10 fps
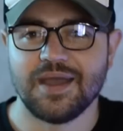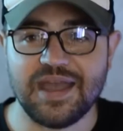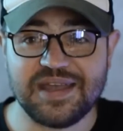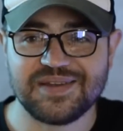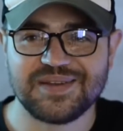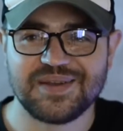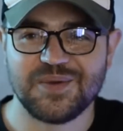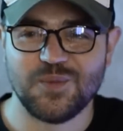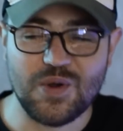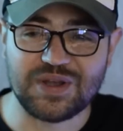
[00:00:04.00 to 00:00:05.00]
Hey,
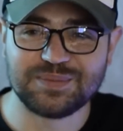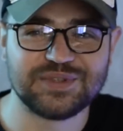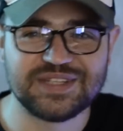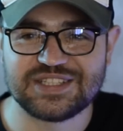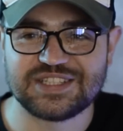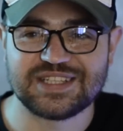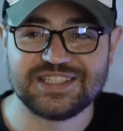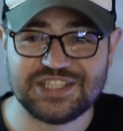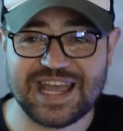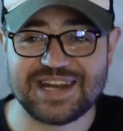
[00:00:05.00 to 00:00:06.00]
welcome to this
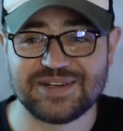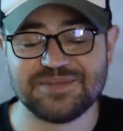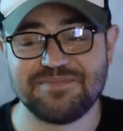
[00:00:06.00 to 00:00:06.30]
channel.